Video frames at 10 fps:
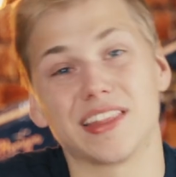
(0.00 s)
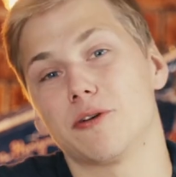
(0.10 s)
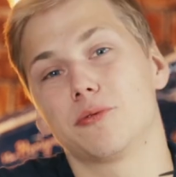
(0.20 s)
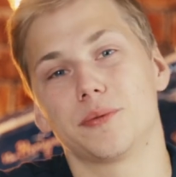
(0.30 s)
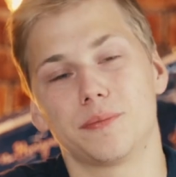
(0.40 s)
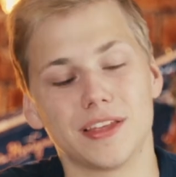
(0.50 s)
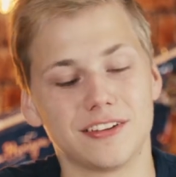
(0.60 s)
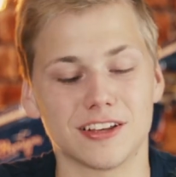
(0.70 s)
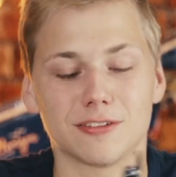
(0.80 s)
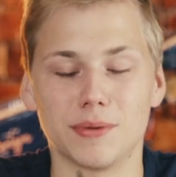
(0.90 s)
That
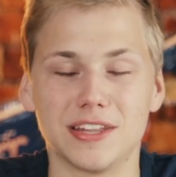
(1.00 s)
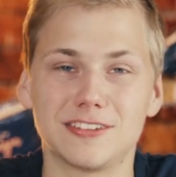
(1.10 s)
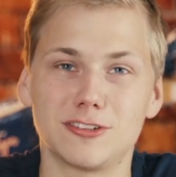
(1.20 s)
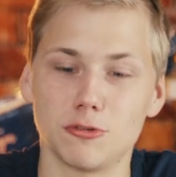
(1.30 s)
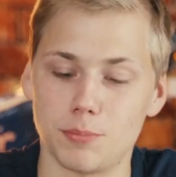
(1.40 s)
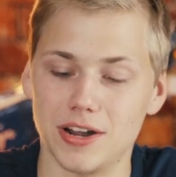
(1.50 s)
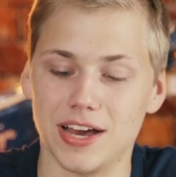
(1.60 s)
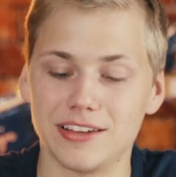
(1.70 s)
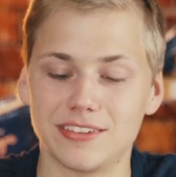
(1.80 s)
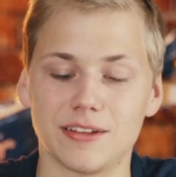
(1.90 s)
would just been super
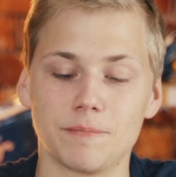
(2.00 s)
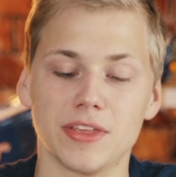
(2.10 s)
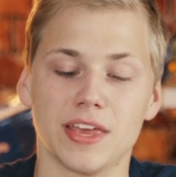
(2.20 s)
nice.